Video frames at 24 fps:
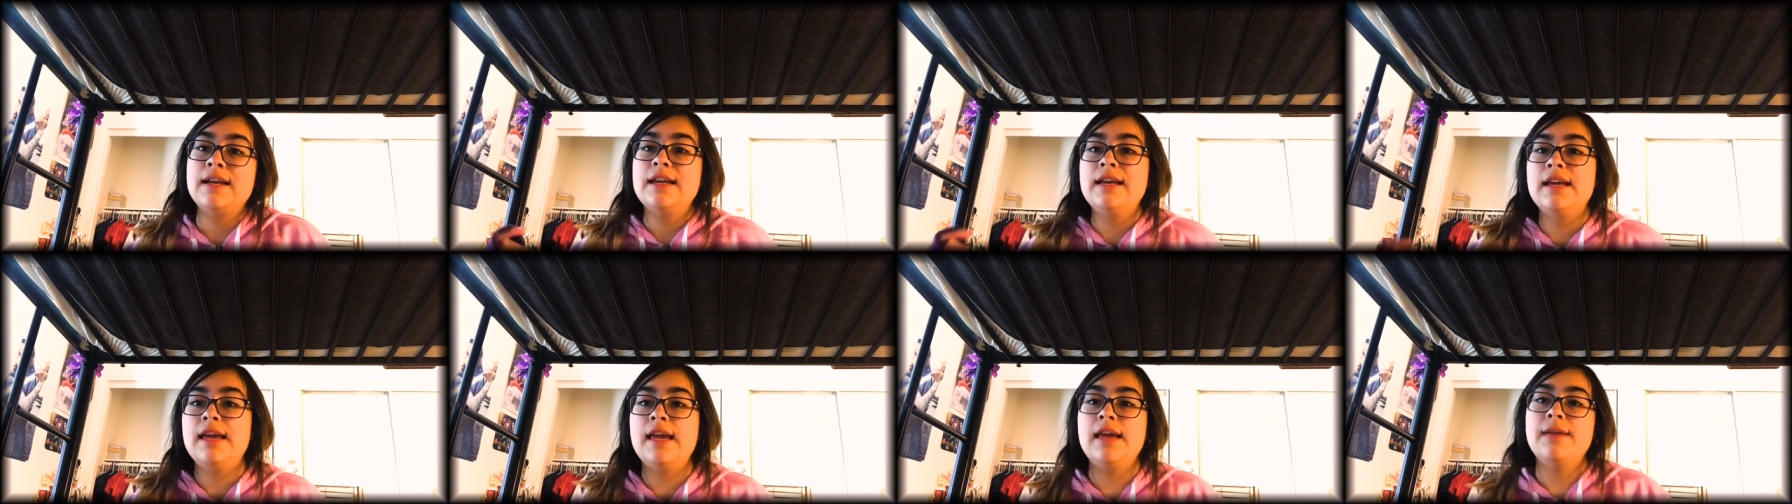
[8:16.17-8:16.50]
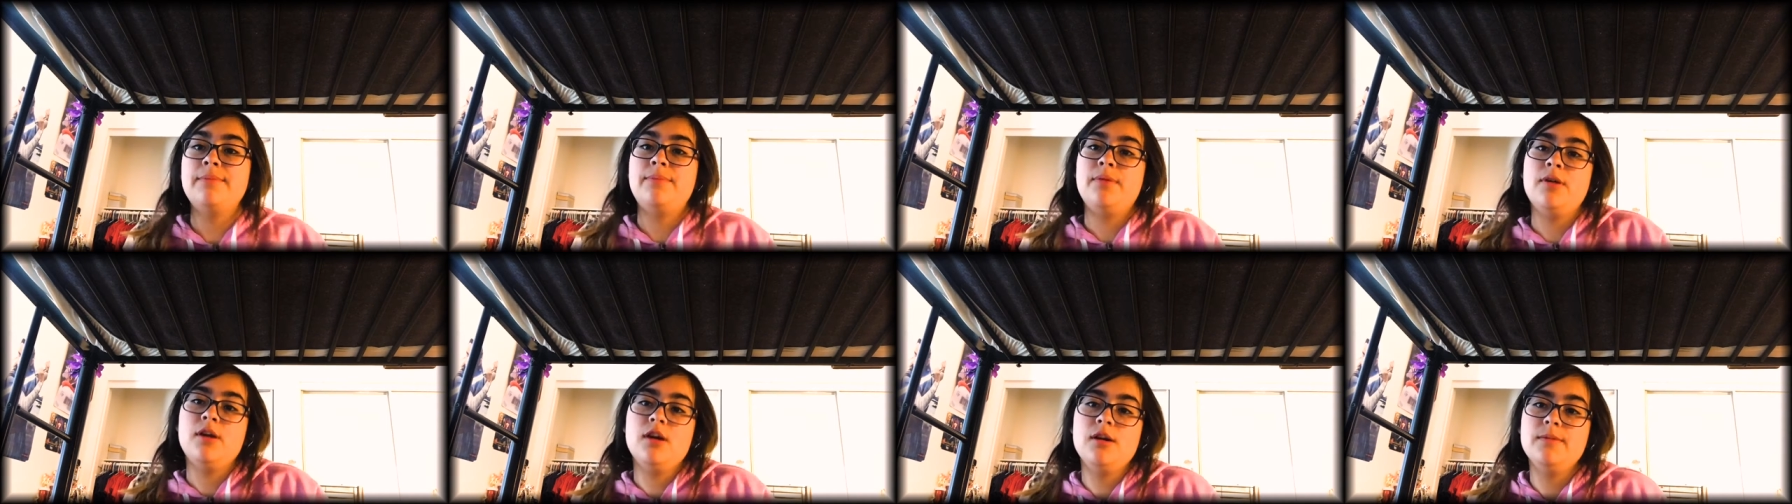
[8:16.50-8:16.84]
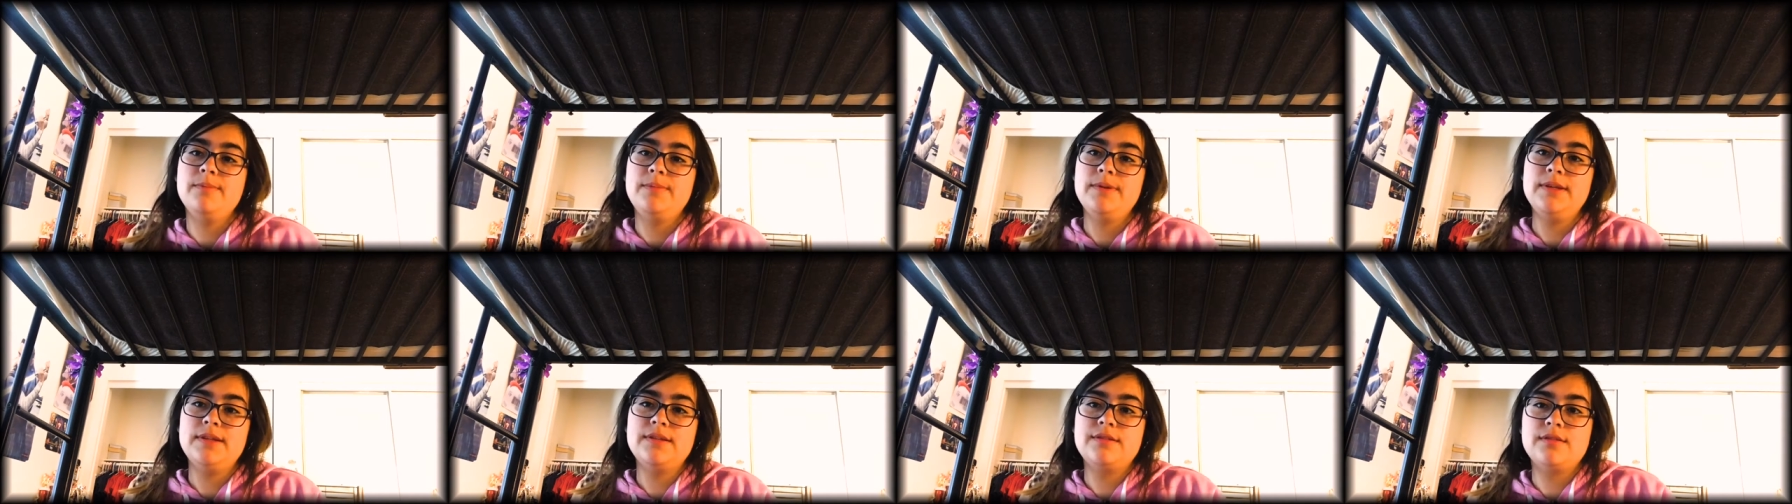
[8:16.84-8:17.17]
hip
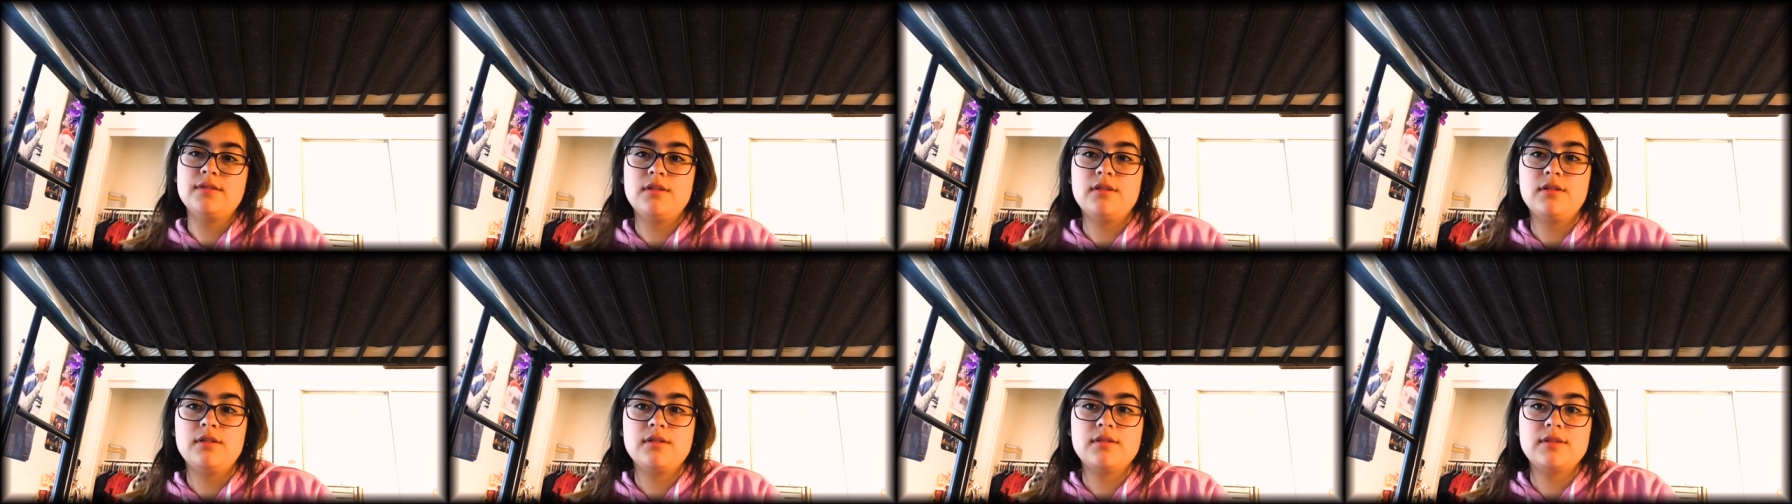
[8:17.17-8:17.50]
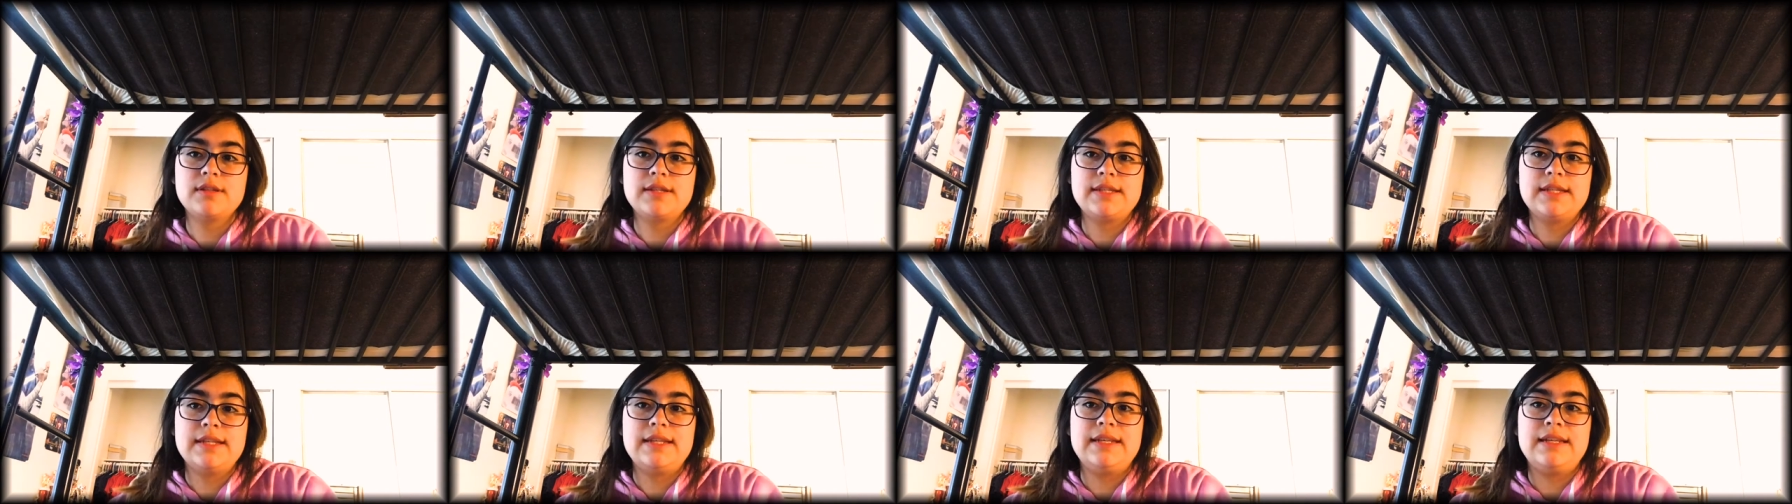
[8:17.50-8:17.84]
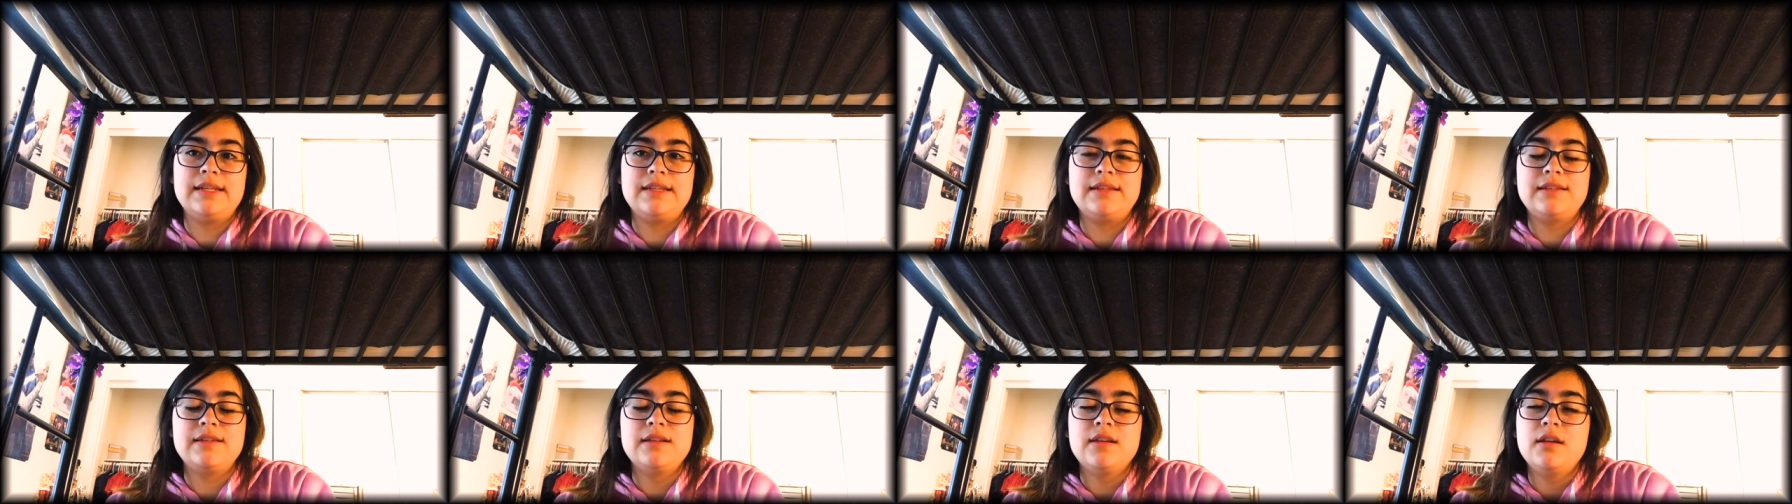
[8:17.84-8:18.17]
hoppy songs, and
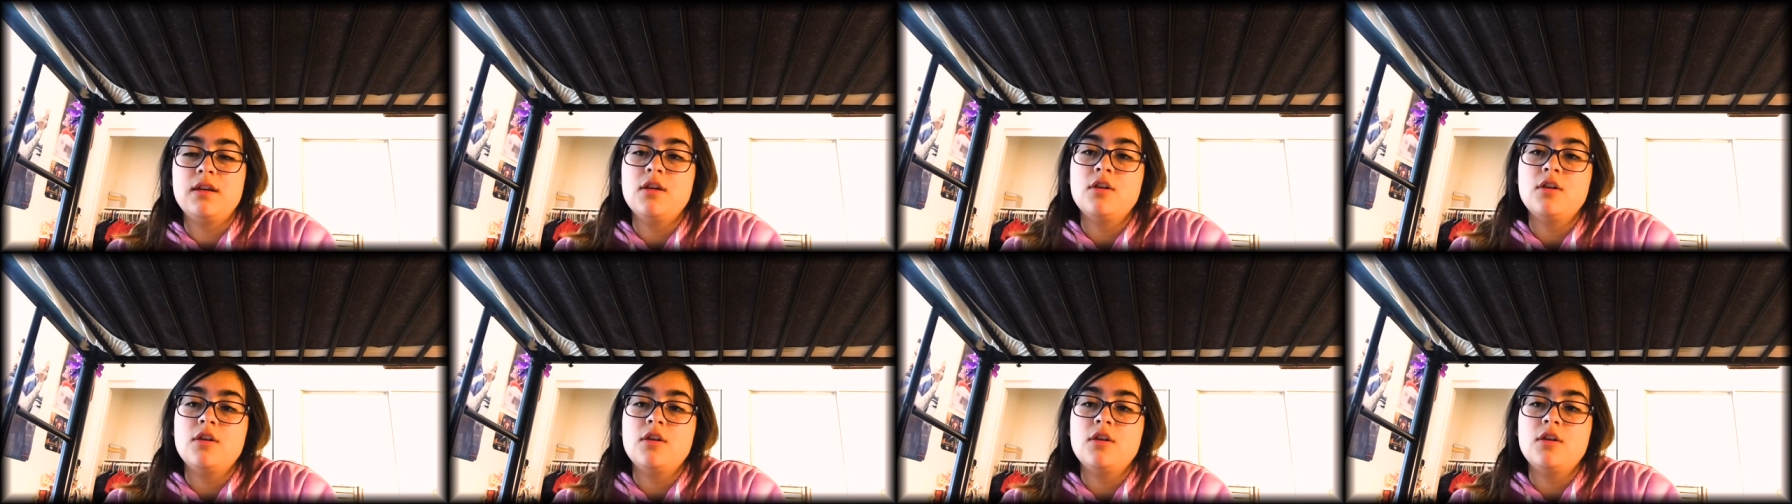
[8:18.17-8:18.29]
it's